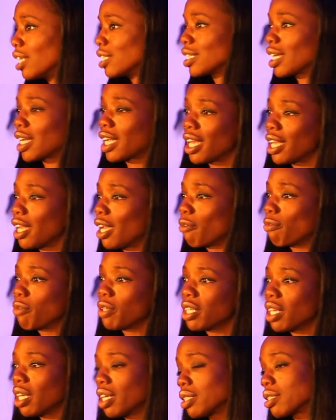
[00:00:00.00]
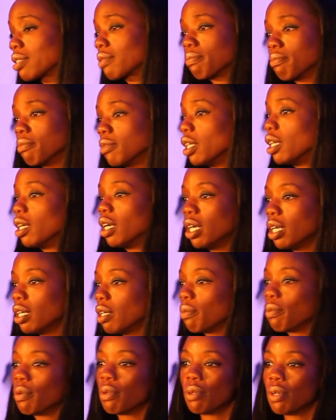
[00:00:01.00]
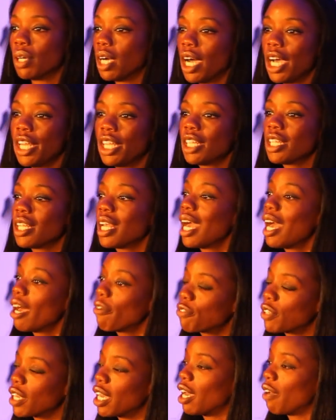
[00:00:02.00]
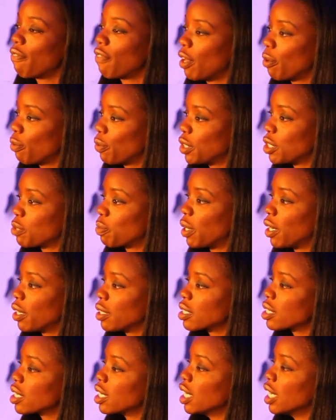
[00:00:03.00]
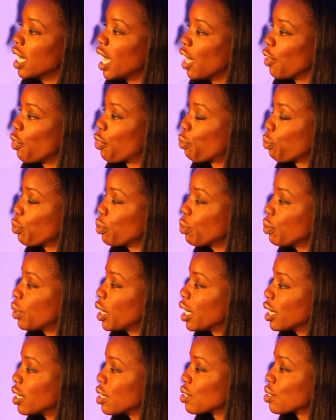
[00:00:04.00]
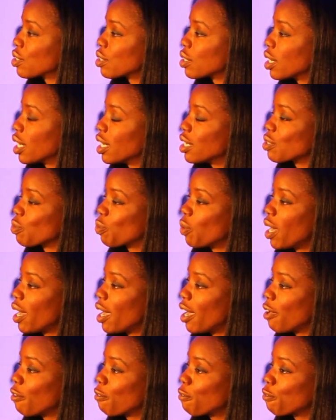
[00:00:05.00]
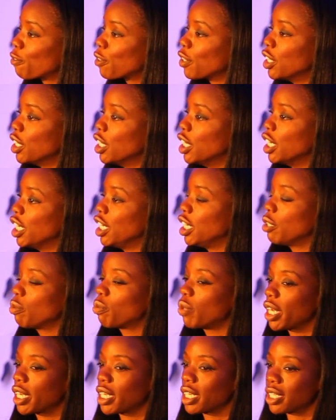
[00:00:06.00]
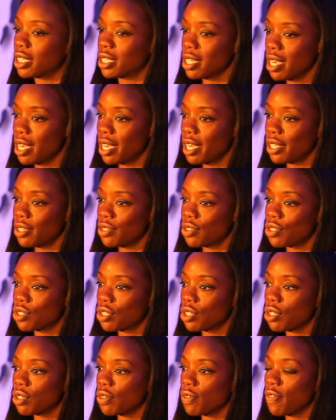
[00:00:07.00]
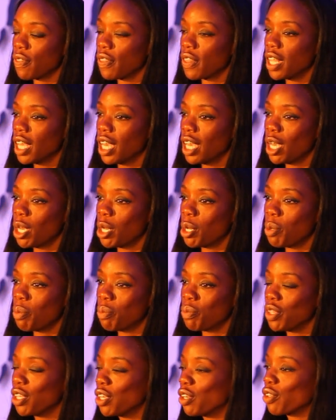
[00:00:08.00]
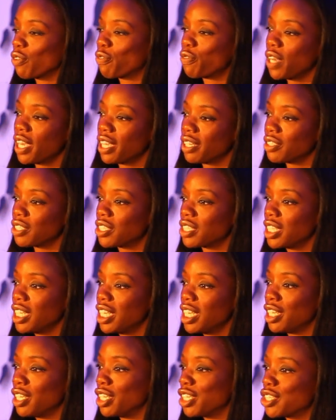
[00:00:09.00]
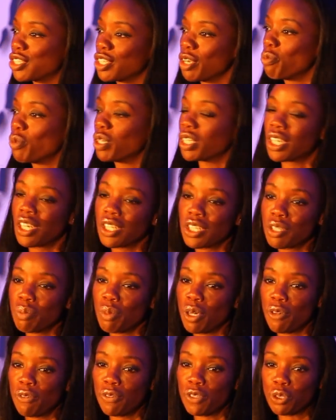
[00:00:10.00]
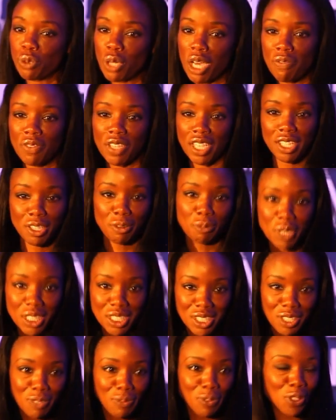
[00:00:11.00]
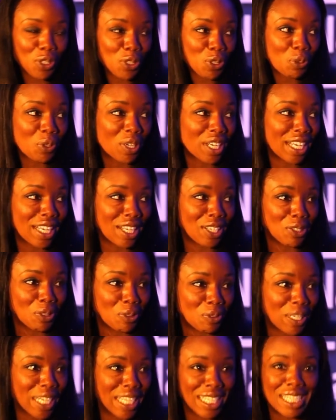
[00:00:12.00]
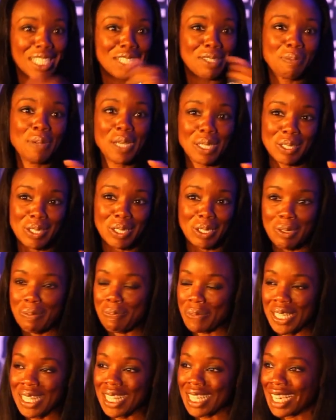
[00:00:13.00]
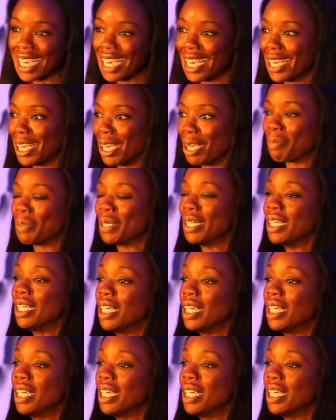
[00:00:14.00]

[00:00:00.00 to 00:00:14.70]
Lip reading: And he's like, and I realized, I didn't have to have that response. And through his wife, he recognized, the final scene is someone cuts him off in traffic, and he reaches for the door handle, right? And he's about to go beat the guy up.